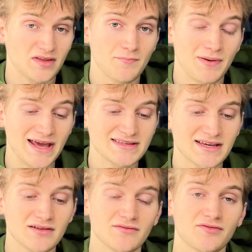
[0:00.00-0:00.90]
The
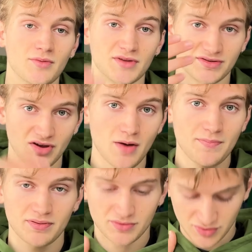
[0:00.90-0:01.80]
placing from the
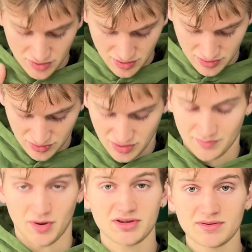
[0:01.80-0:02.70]
top to the
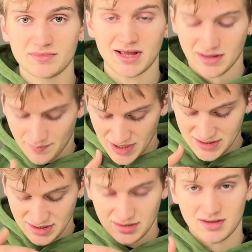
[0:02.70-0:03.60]
bottom, like the
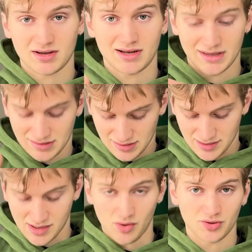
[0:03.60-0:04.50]
placing like
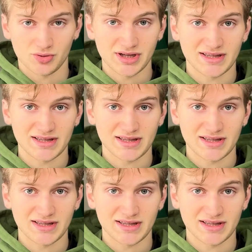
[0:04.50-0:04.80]
on the hoodie